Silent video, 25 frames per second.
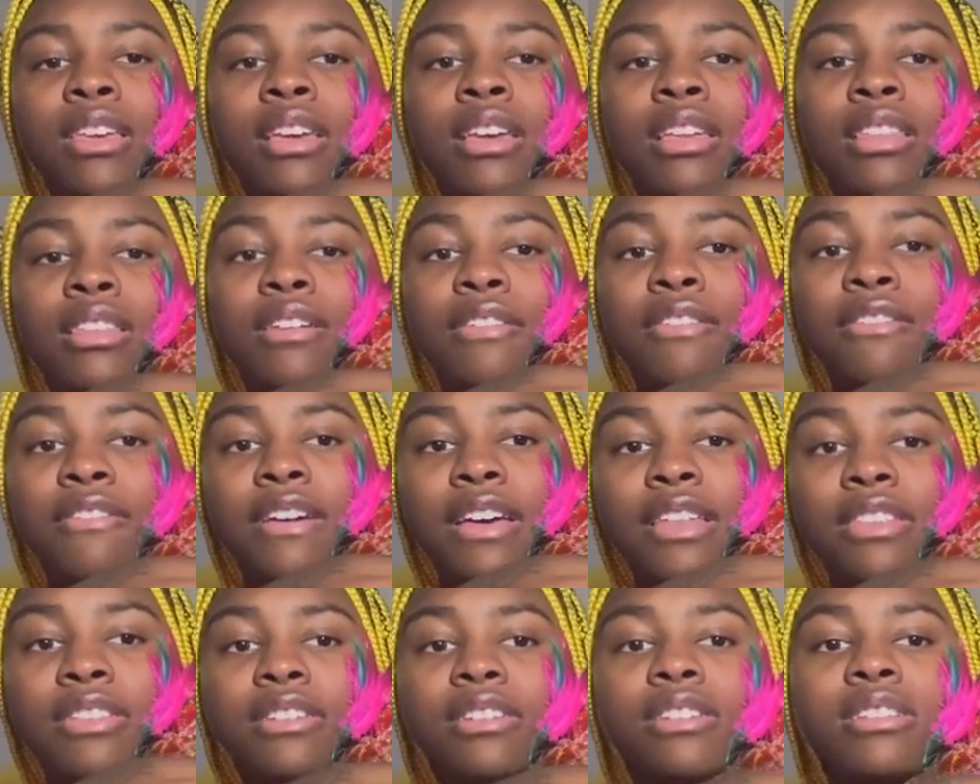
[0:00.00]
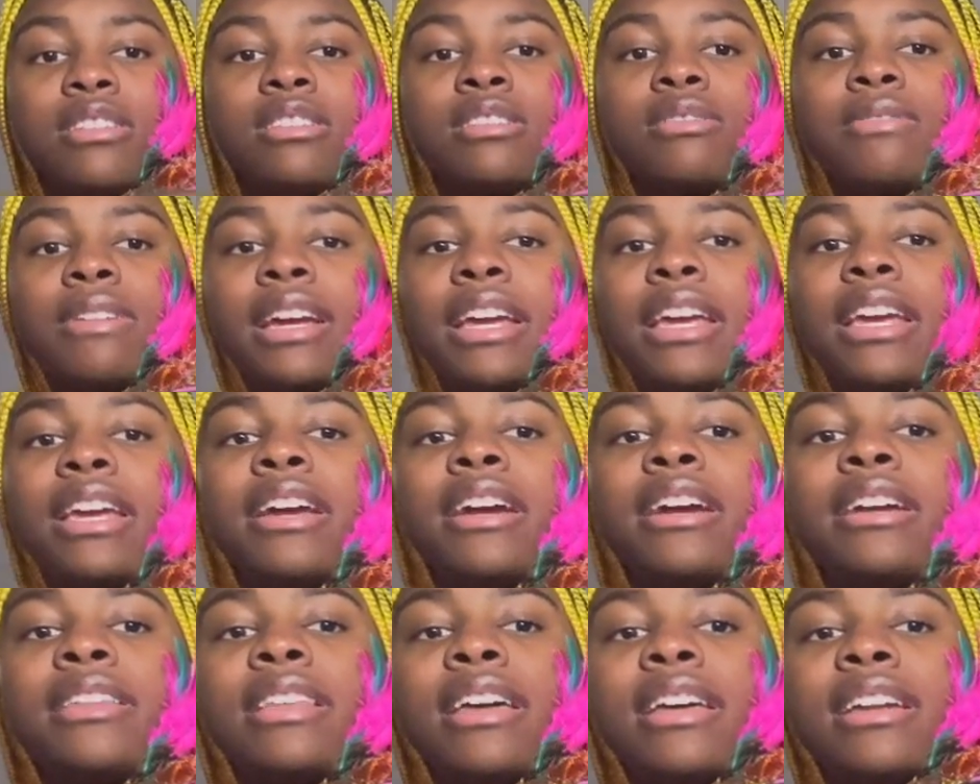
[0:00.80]
the feathers right
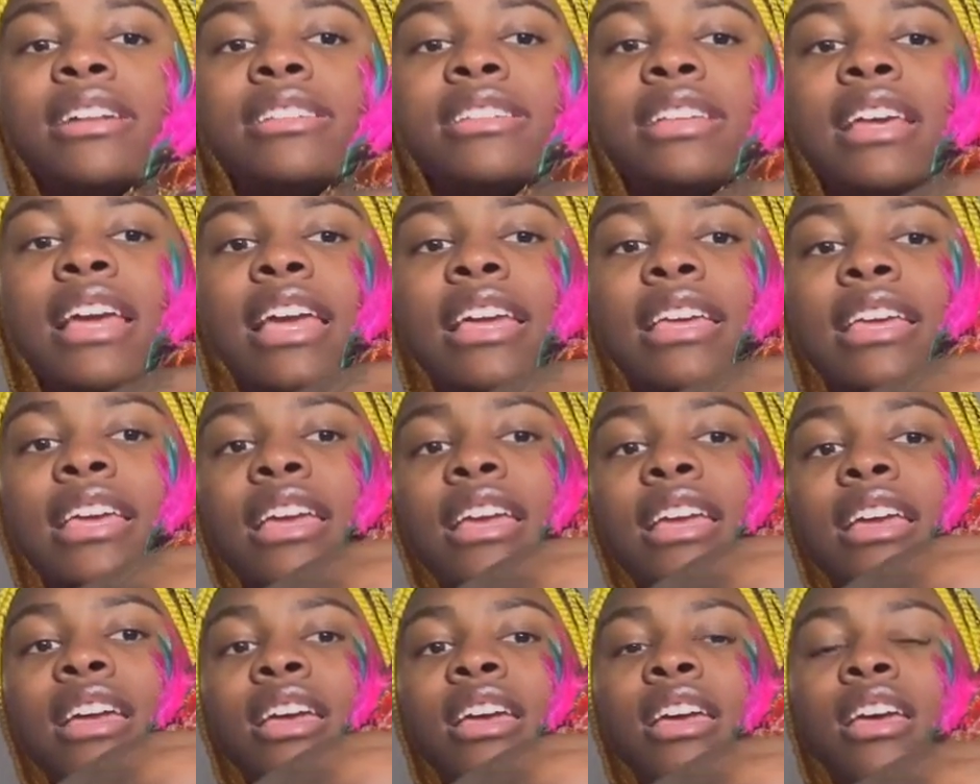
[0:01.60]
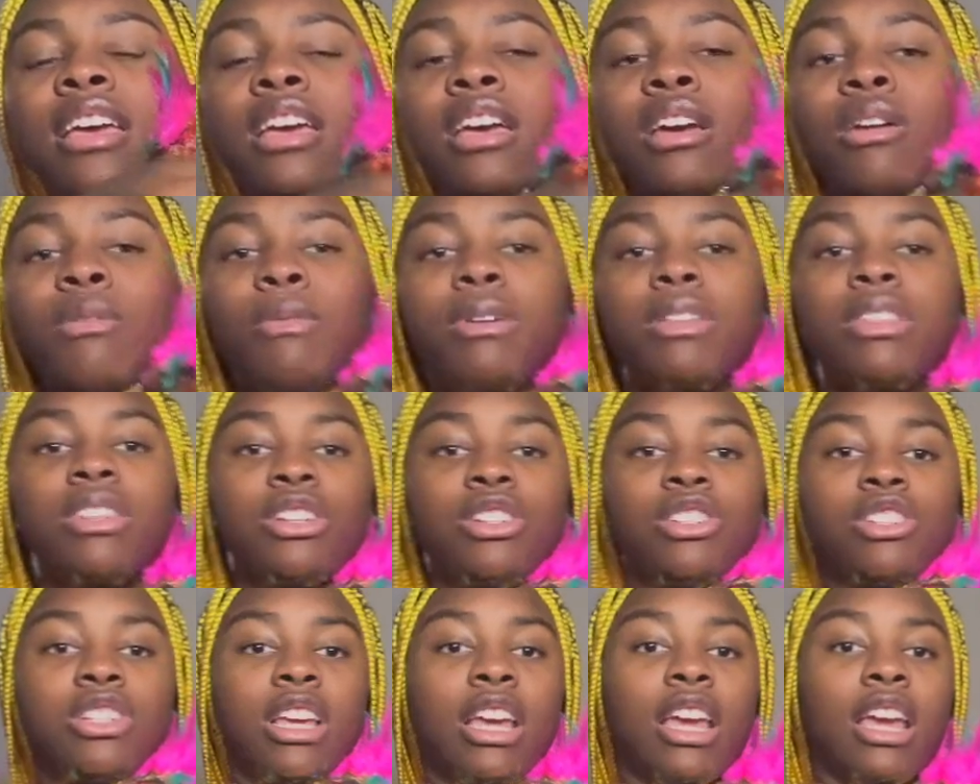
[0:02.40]
here that is hanging with the
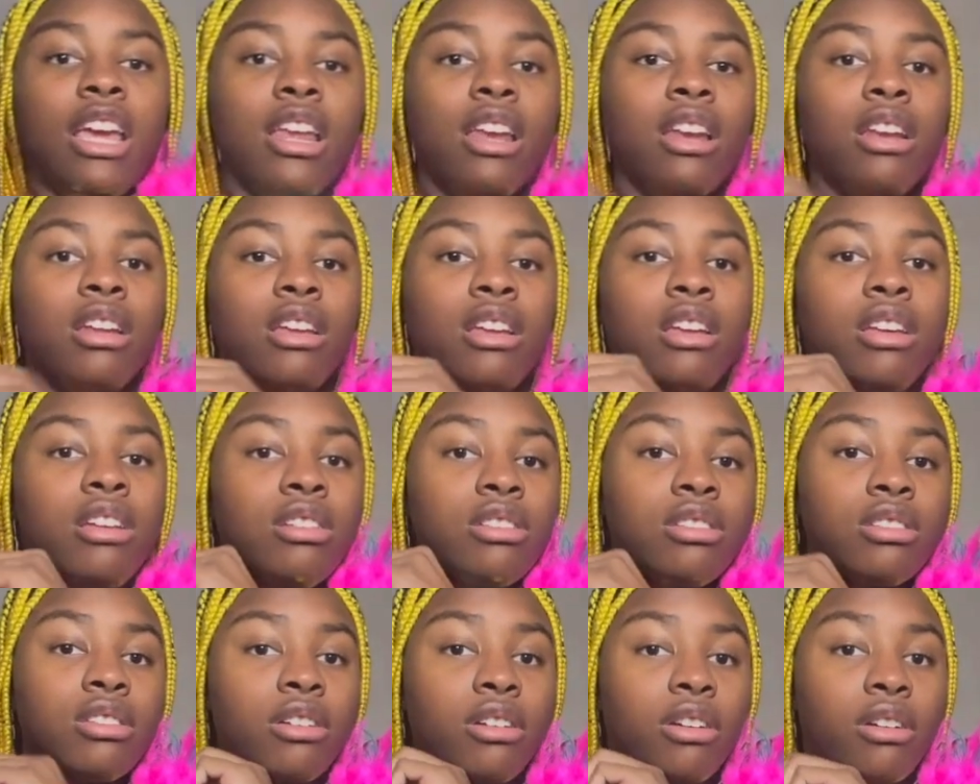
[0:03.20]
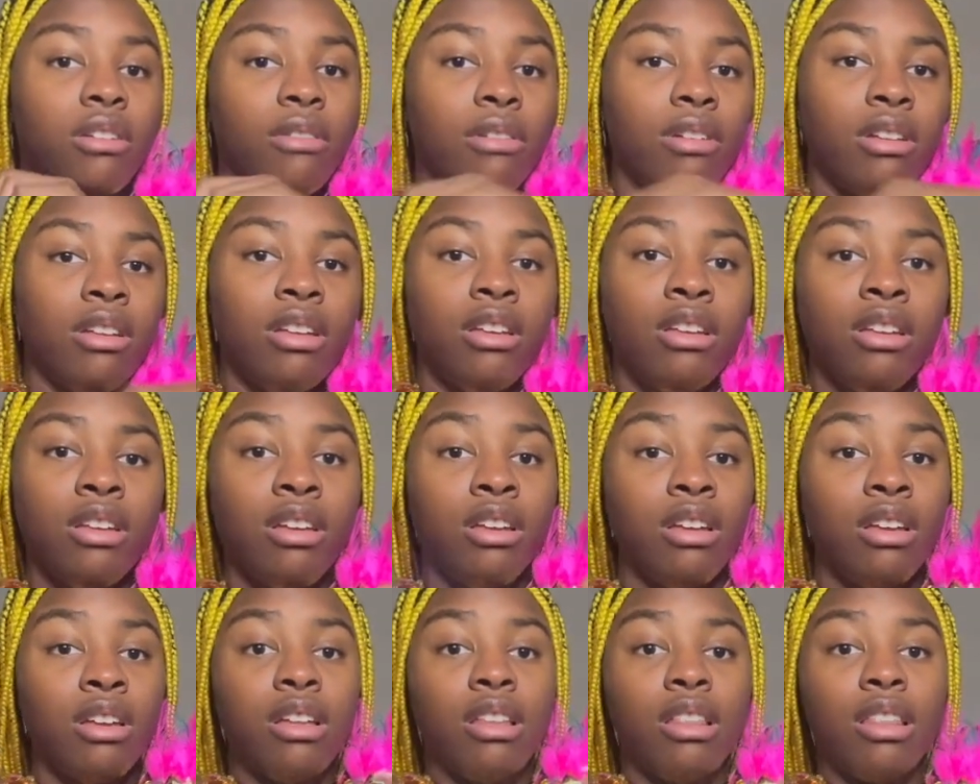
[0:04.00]
chain. So
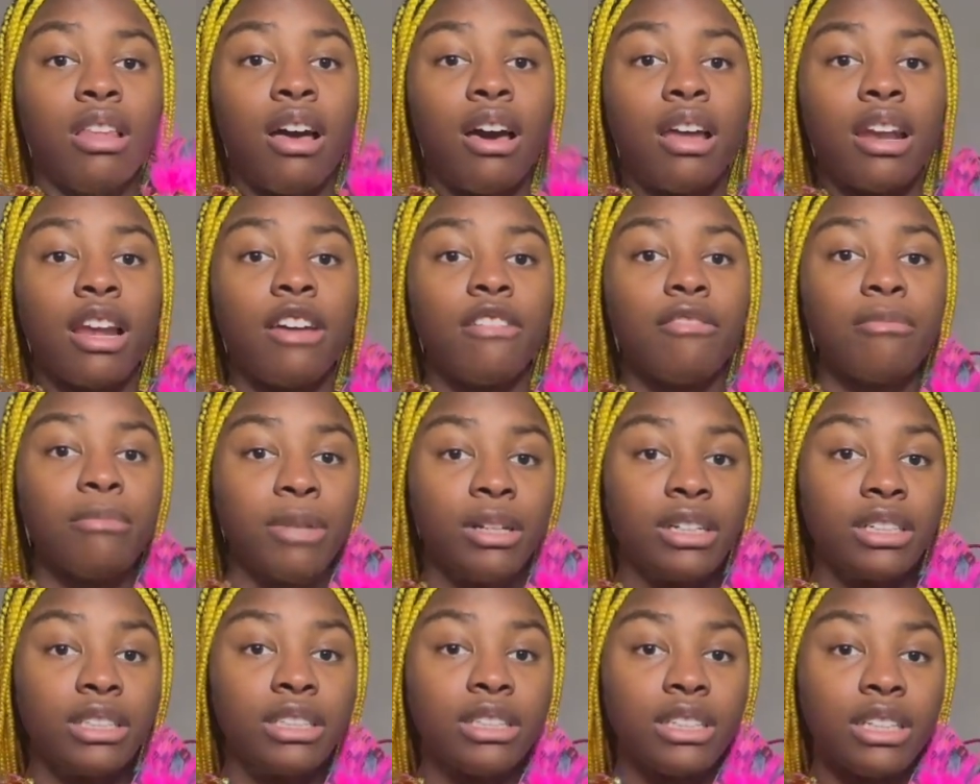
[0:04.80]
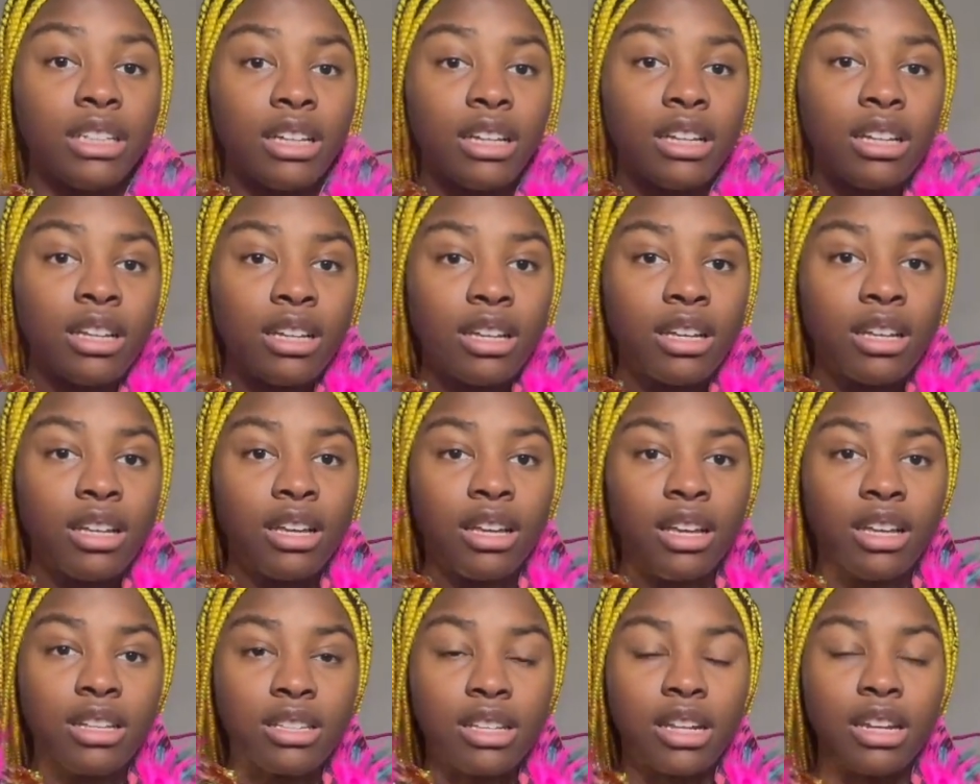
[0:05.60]
Lord have mercy,
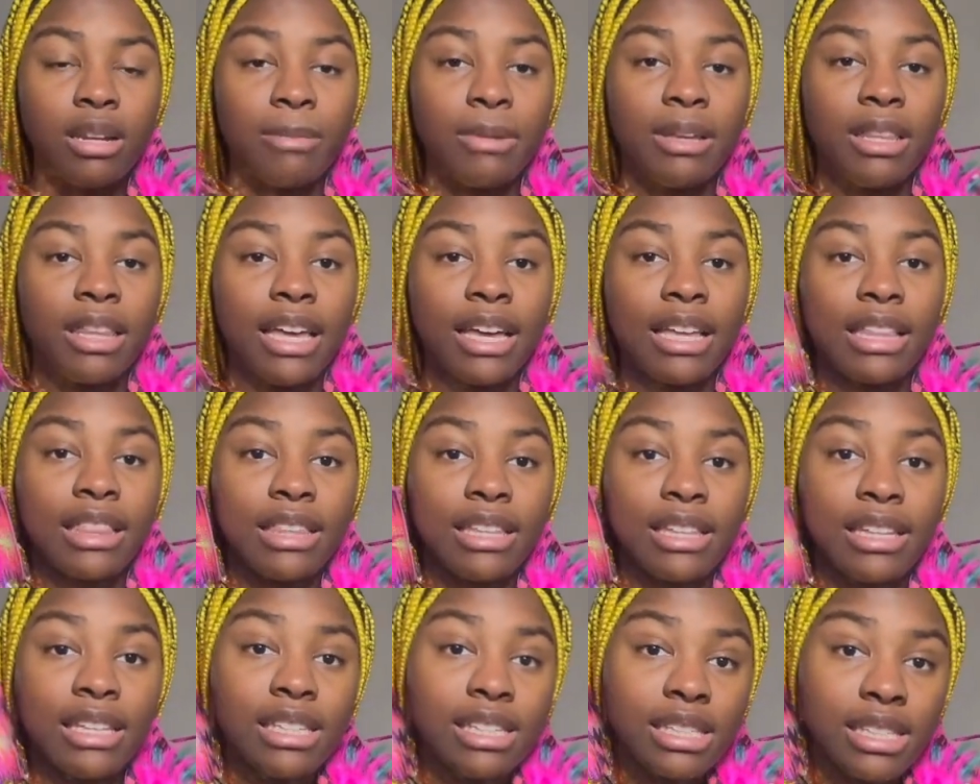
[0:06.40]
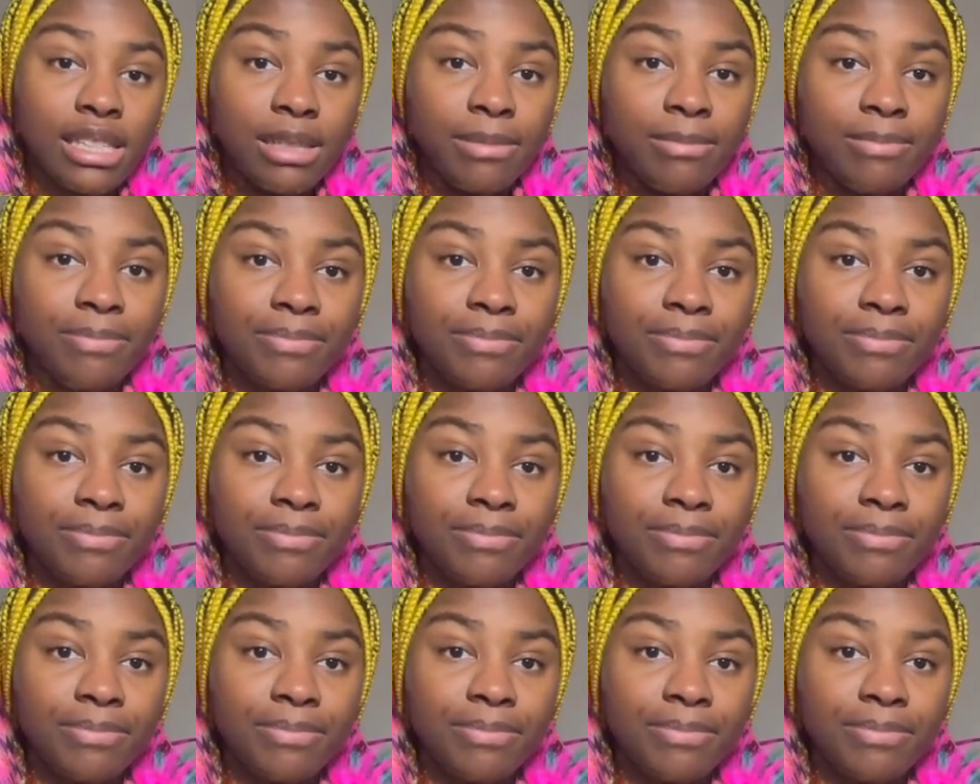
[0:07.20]
it's gonna be like this.